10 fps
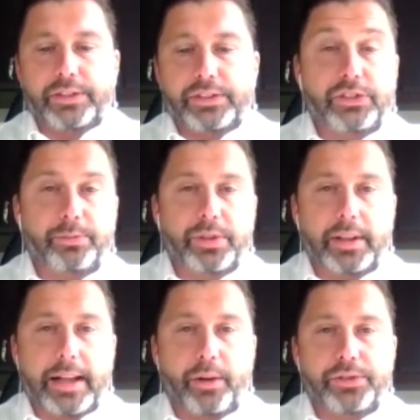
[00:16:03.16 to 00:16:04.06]
systems that
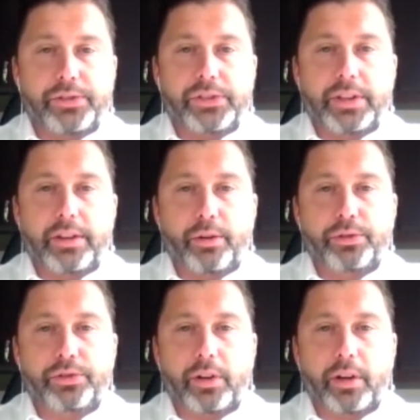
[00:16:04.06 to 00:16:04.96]
allow us to see
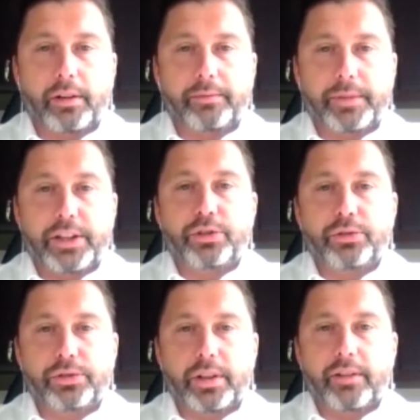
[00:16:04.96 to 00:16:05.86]
those
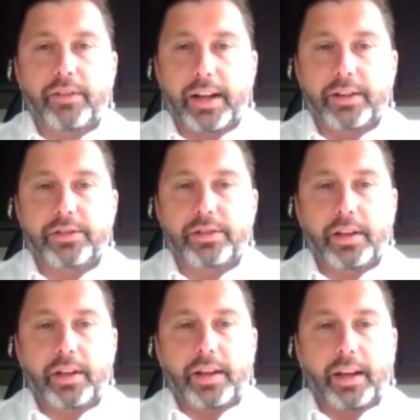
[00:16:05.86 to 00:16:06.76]
issues in advance
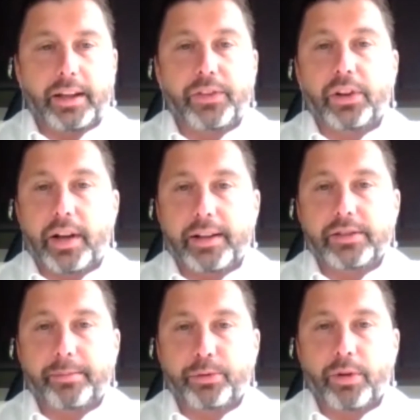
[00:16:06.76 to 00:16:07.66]
and get the
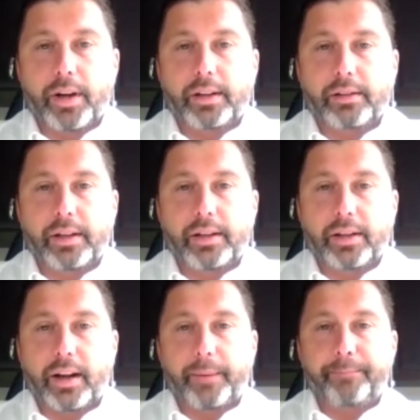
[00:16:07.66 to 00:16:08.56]
lines up and running in
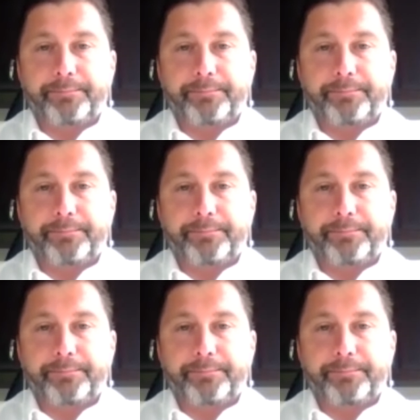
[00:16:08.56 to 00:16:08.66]
time.